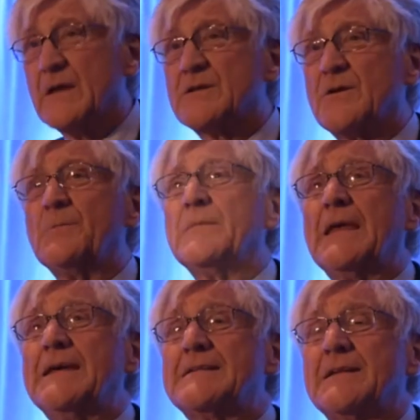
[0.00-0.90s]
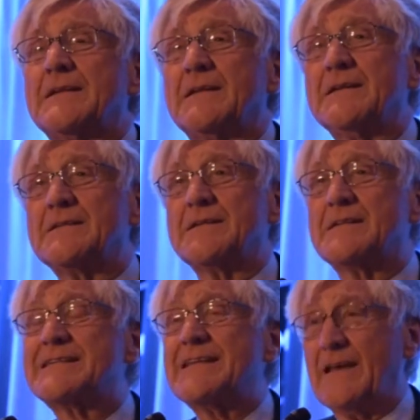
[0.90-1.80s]
So is it, is it
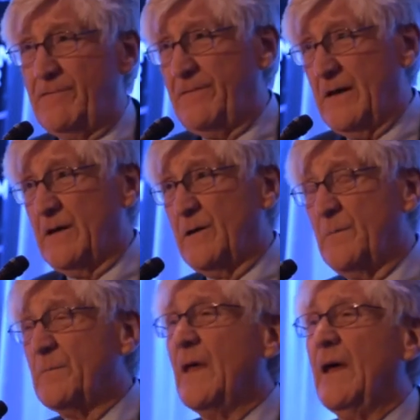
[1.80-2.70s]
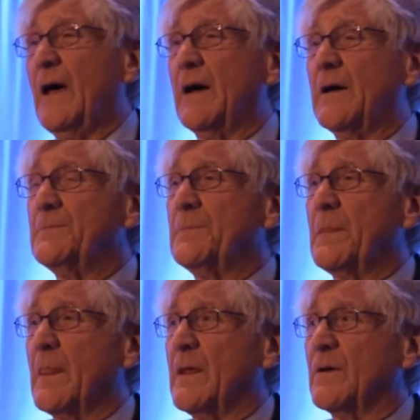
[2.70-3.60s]
safe? Um,
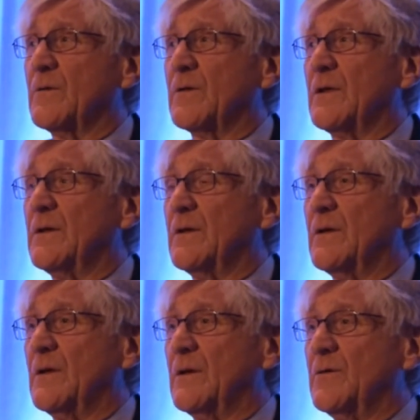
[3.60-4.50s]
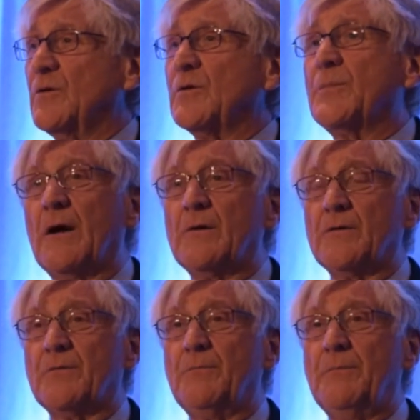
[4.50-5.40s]
nuclear power
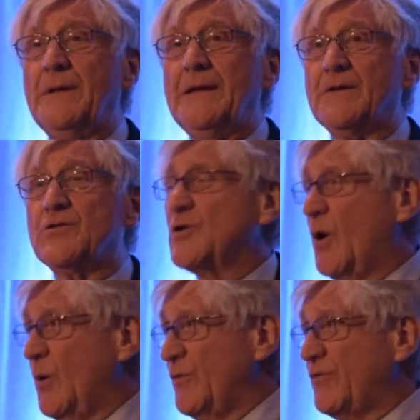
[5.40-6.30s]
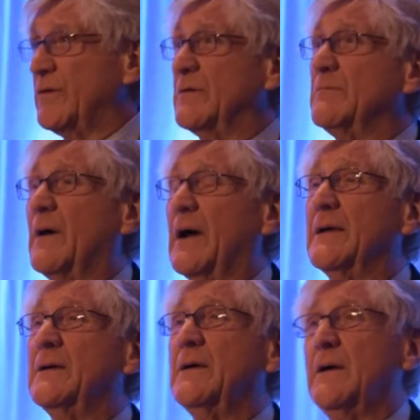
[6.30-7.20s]
is being chosen
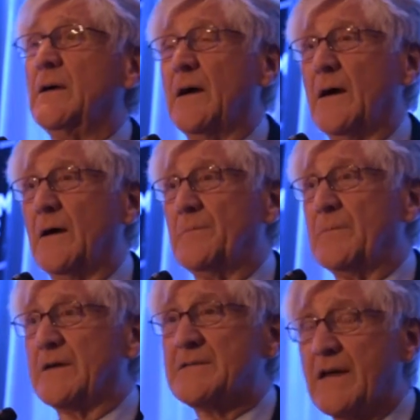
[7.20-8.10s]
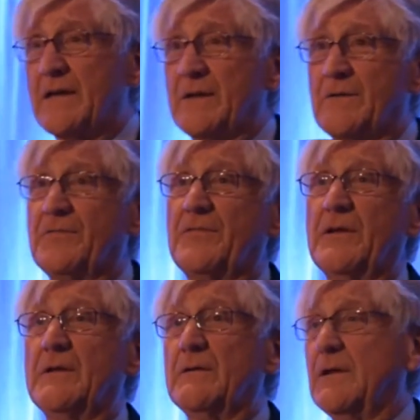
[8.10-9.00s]
by Um, executives
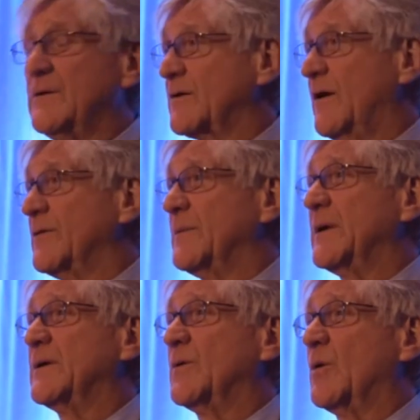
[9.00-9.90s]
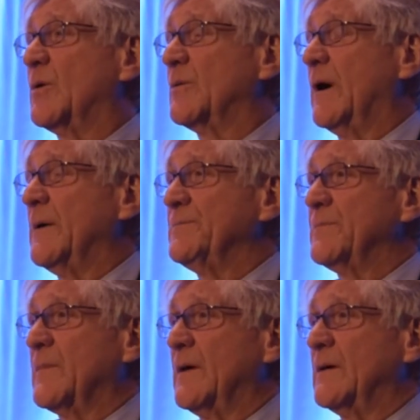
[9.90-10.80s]
in either government or um,
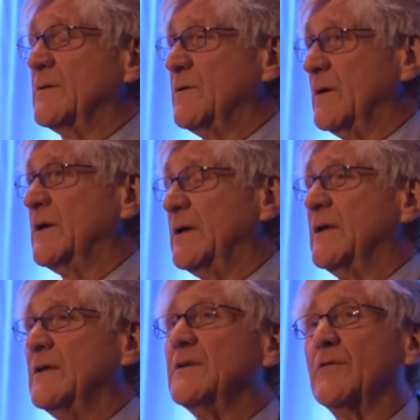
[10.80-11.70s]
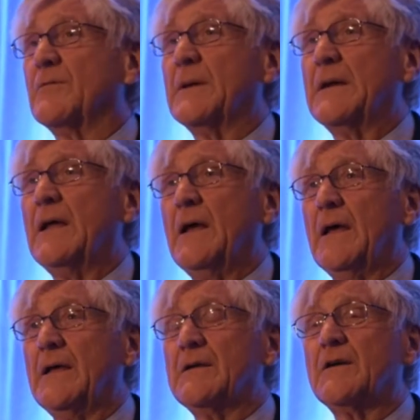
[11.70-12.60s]
uh, in, in government
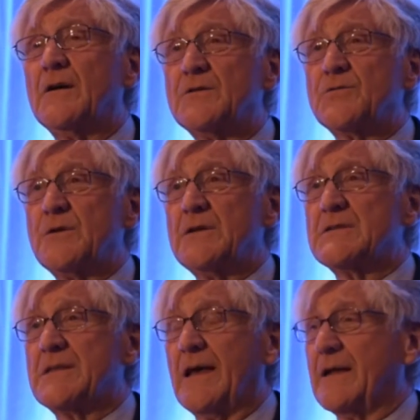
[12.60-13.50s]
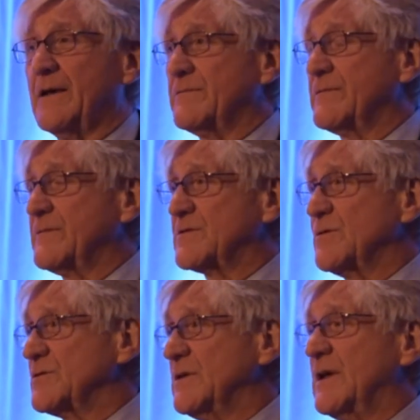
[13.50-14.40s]
in countries that have
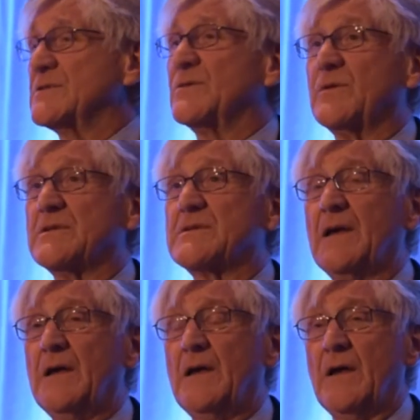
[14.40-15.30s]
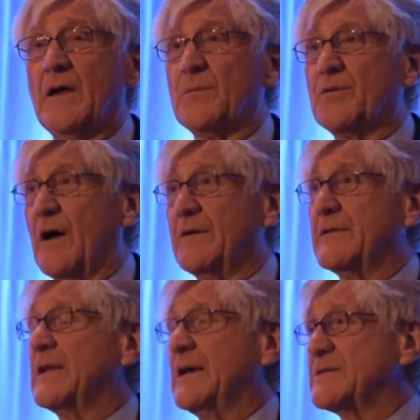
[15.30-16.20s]
socialized the risk and
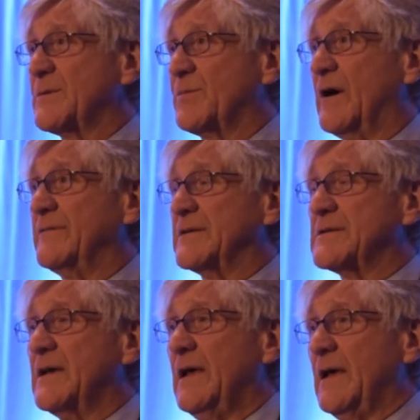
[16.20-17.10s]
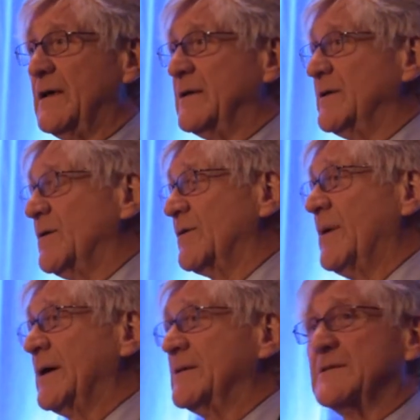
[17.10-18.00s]
privatized the profits. And you know, as
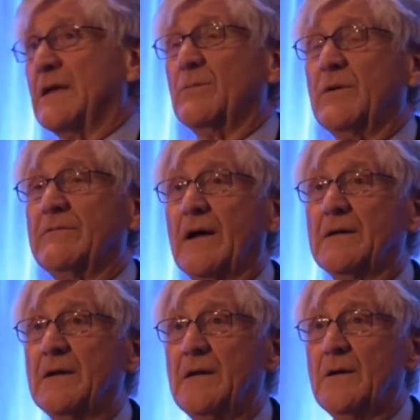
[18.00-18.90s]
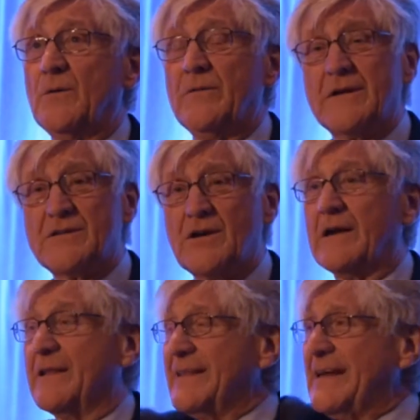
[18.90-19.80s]
Michael said, we've got we've got
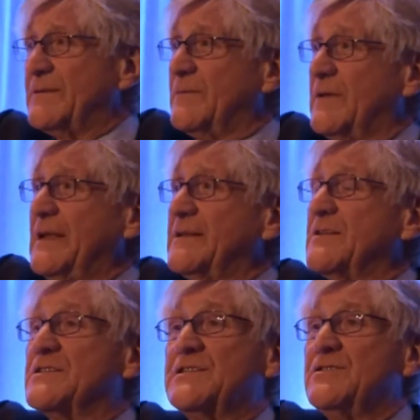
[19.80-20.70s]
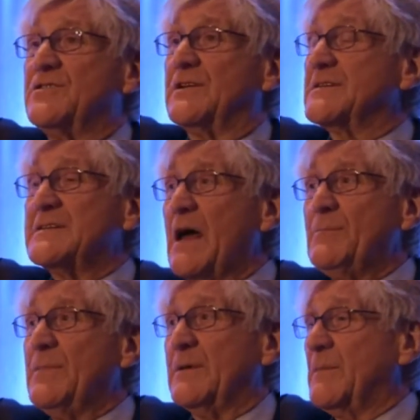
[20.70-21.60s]
China. That that decision is
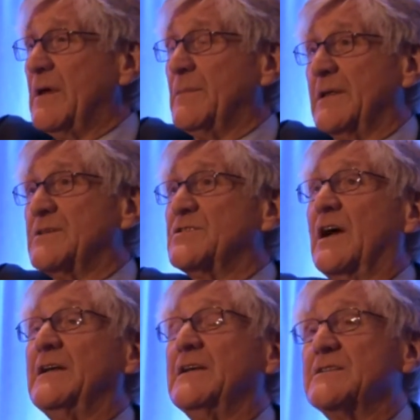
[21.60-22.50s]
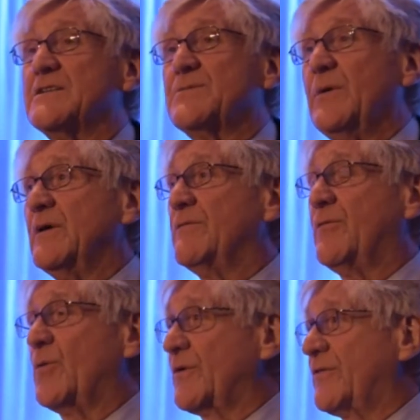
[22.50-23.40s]
not being made by the Chinese. It's being
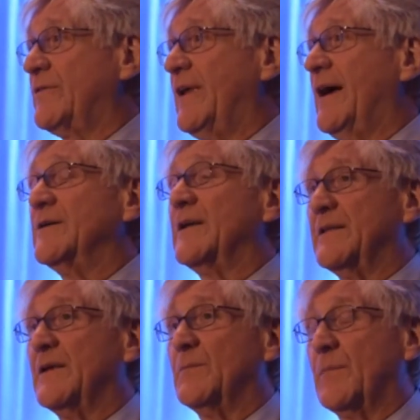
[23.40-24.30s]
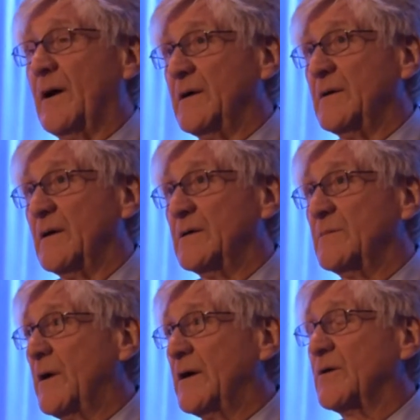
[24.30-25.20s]
forced down on them by uh,
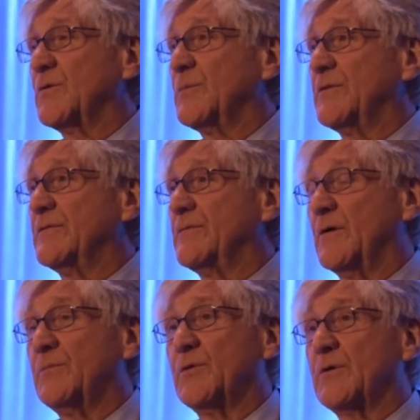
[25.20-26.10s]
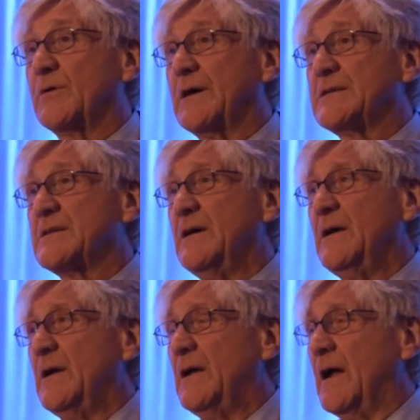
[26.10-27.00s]
by a group of, of bureaucrats.
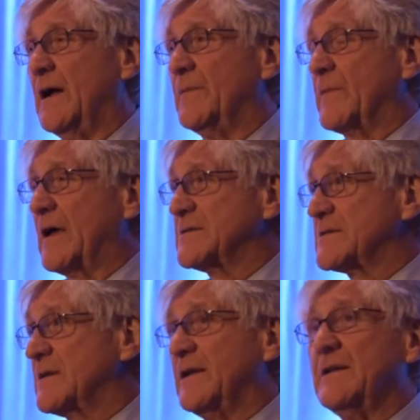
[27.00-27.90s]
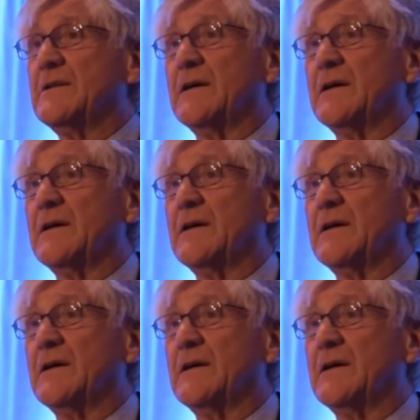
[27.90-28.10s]
Um, I studied